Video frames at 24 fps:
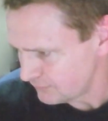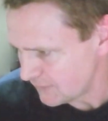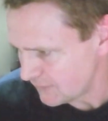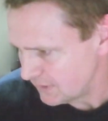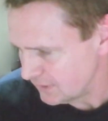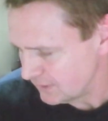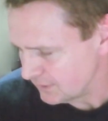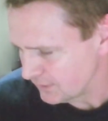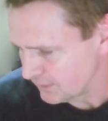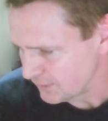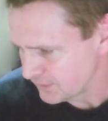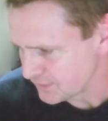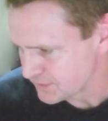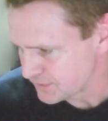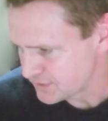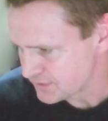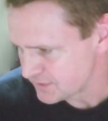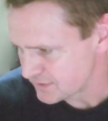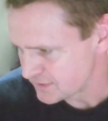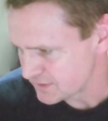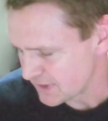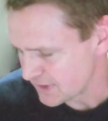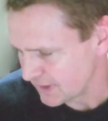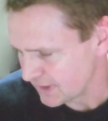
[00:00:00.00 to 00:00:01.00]
you know, there's
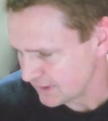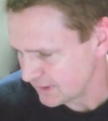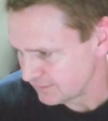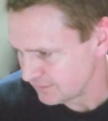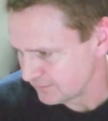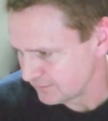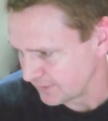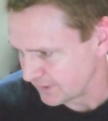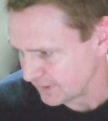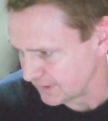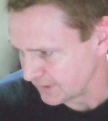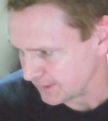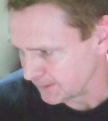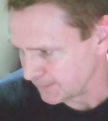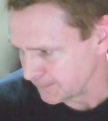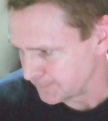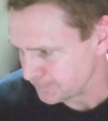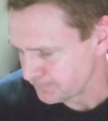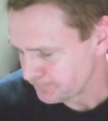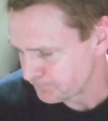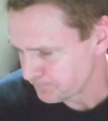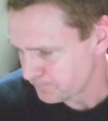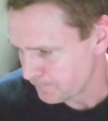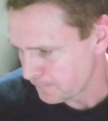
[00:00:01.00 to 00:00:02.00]
there's kind of a
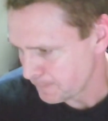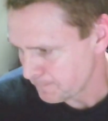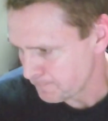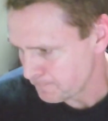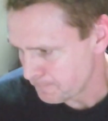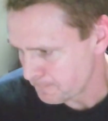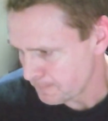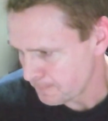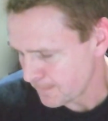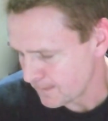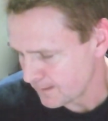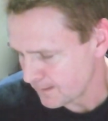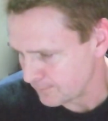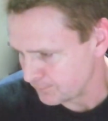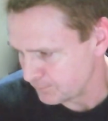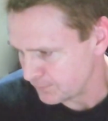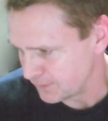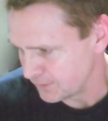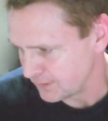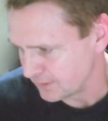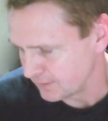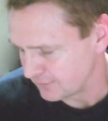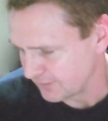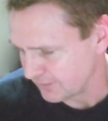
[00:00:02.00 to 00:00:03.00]

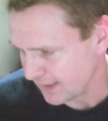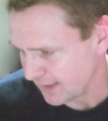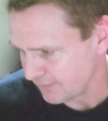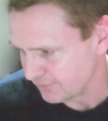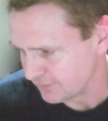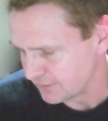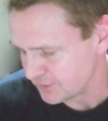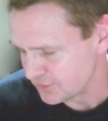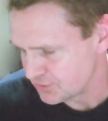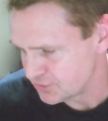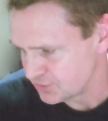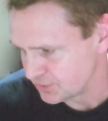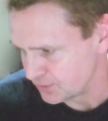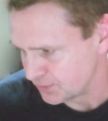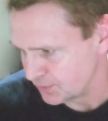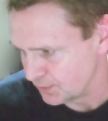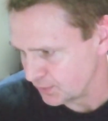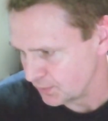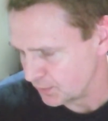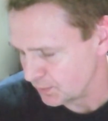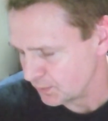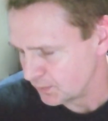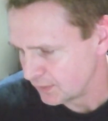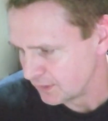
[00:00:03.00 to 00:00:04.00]
bit of having
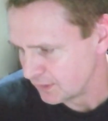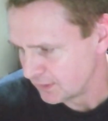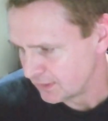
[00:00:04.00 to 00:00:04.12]
to